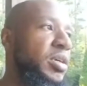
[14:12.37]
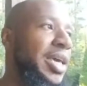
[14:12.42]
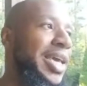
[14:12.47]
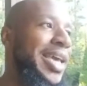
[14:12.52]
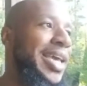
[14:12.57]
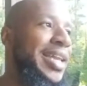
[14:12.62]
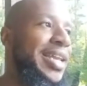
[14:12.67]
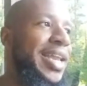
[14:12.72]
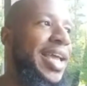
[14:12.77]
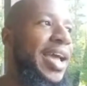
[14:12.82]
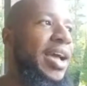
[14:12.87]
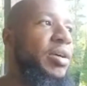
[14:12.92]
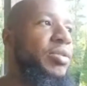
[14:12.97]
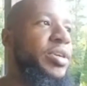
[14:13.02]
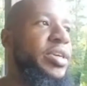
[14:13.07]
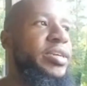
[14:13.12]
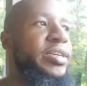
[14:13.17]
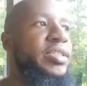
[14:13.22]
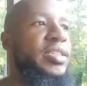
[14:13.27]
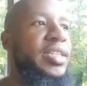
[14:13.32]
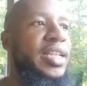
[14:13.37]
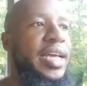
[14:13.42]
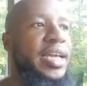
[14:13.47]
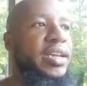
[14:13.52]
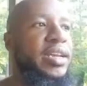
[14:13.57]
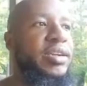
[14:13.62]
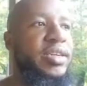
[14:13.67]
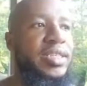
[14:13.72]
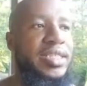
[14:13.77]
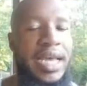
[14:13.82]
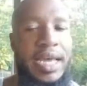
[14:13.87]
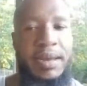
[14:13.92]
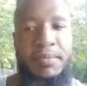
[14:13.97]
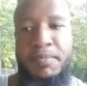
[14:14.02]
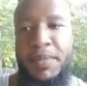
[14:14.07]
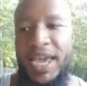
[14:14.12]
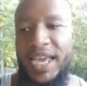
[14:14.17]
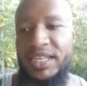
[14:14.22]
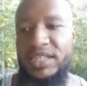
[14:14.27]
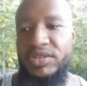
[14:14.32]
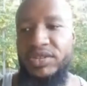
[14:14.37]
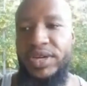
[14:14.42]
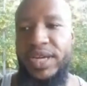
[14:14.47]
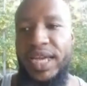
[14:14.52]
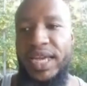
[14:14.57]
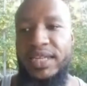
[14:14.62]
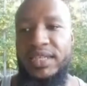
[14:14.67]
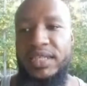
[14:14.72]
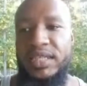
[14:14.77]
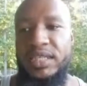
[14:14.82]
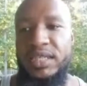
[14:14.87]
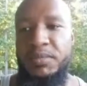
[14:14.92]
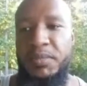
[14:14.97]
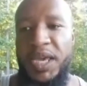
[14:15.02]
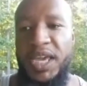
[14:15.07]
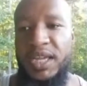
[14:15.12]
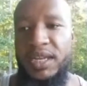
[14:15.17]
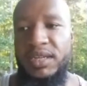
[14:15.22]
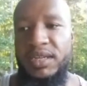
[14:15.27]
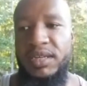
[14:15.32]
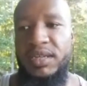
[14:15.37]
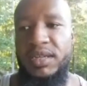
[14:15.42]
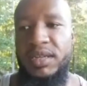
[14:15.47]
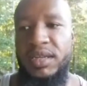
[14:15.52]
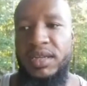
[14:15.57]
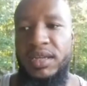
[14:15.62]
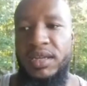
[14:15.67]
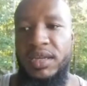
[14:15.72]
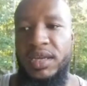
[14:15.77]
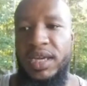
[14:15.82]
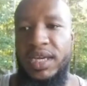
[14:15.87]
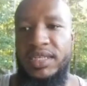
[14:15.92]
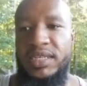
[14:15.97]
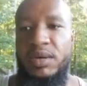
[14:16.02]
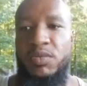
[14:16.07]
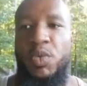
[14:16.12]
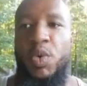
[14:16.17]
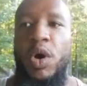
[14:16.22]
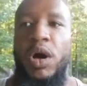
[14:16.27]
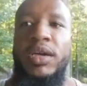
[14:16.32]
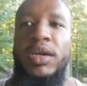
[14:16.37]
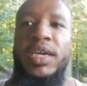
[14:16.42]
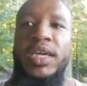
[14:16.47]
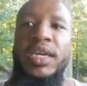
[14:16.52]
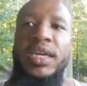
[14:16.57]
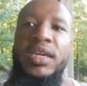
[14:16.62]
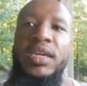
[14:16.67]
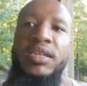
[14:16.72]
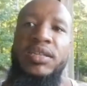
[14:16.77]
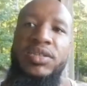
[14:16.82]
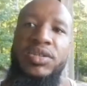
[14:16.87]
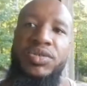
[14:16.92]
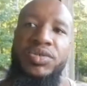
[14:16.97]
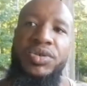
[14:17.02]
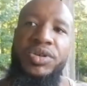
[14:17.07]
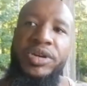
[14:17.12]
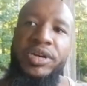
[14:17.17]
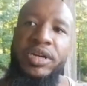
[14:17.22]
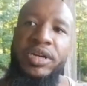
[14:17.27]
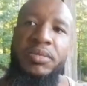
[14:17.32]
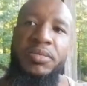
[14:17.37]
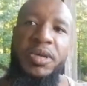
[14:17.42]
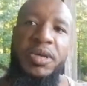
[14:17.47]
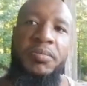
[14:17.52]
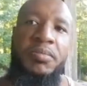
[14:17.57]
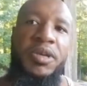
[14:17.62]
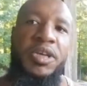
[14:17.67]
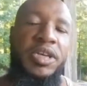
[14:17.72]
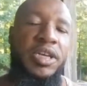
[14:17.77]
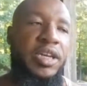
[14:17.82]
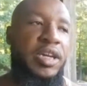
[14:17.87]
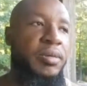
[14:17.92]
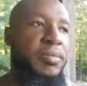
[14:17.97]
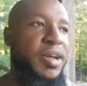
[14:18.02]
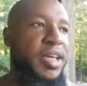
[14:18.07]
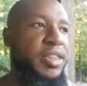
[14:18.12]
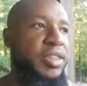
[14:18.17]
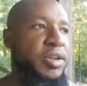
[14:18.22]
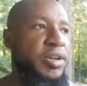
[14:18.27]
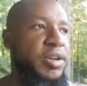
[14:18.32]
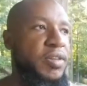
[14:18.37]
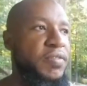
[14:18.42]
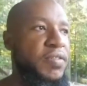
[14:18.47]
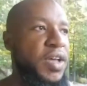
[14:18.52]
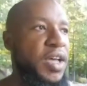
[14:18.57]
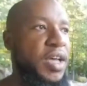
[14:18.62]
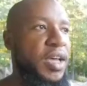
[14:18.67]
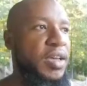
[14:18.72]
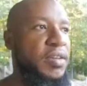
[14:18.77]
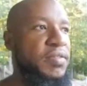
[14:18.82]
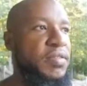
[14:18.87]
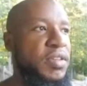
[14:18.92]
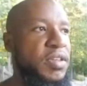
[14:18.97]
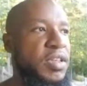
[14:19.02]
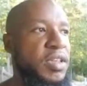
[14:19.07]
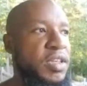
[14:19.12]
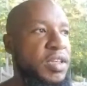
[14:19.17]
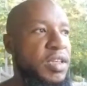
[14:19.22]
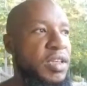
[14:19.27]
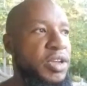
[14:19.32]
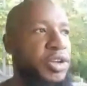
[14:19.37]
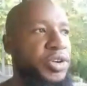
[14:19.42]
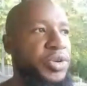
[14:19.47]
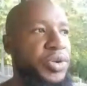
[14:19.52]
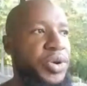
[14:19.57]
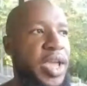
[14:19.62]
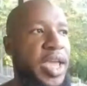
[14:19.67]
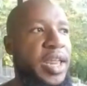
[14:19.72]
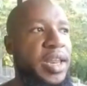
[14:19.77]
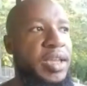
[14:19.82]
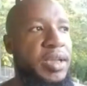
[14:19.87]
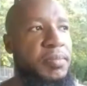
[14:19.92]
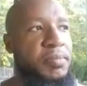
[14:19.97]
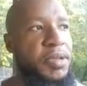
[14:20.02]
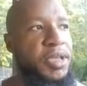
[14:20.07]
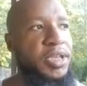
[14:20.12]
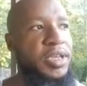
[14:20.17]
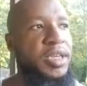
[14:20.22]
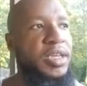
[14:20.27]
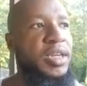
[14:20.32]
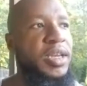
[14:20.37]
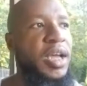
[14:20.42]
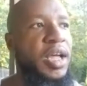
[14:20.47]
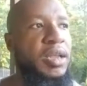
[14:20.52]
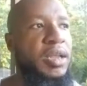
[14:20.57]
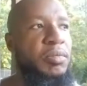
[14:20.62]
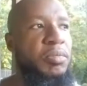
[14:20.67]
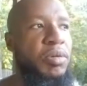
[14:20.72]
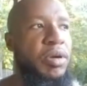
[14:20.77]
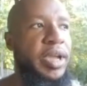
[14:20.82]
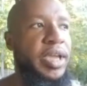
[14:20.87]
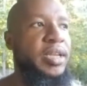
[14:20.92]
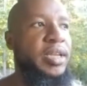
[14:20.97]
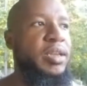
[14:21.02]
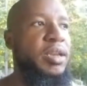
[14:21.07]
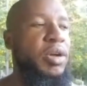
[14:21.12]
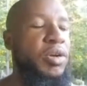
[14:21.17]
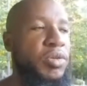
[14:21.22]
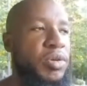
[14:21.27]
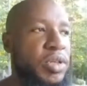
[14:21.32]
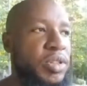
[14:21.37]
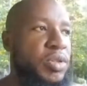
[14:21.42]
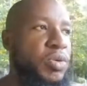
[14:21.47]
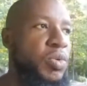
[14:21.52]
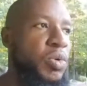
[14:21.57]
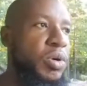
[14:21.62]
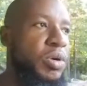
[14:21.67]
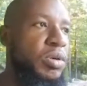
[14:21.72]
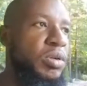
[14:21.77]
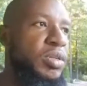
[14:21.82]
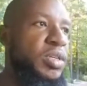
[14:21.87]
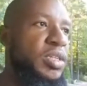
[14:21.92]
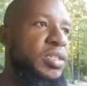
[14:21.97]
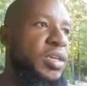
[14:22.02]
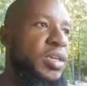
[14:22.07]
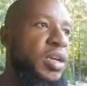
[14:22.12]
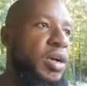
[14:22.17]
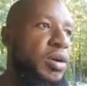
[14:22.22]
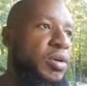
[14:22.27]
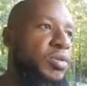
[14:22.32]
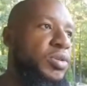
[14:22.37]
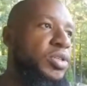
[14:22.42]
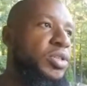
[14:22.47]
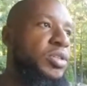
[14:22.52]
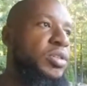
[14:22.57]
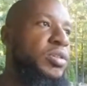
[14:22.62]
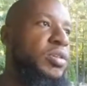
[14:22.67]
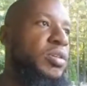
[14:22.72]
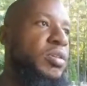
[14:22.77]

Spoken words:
And now, years later, as that mastery has expanded, as I'm walking into you're going to be a millionaire by 35, creating $1 billion brand, known in the world as a coach,